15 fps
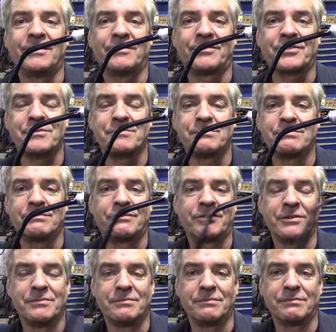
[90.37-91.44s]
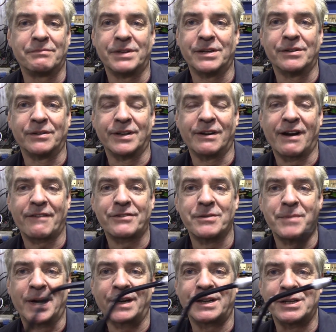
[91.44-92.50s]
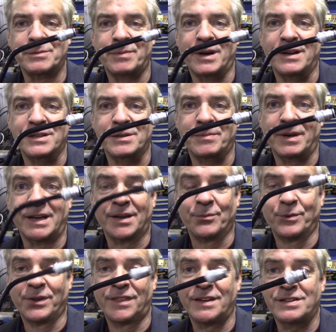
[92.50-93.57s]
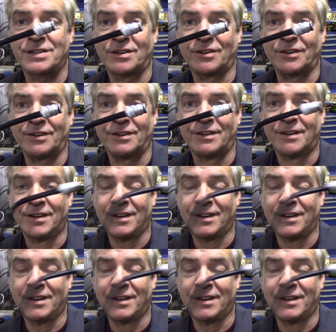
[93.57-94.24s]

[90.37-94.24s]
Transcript: from you know, your aftermarket parts supplier with this on,